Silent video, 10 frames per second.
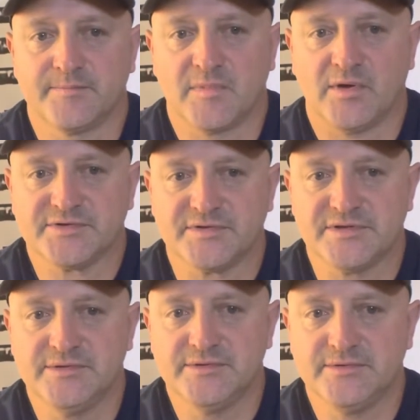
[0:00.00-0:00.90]
also
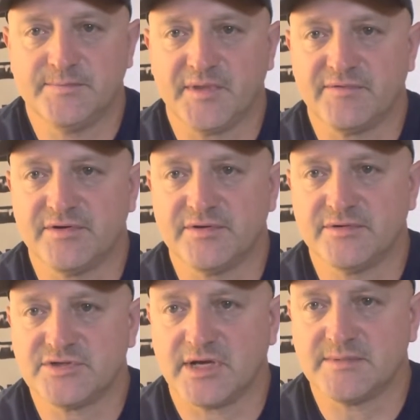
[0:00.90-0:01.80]
too, if you're doing
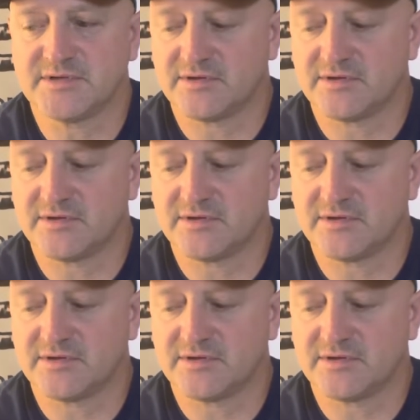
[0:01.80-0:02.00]
jobs that are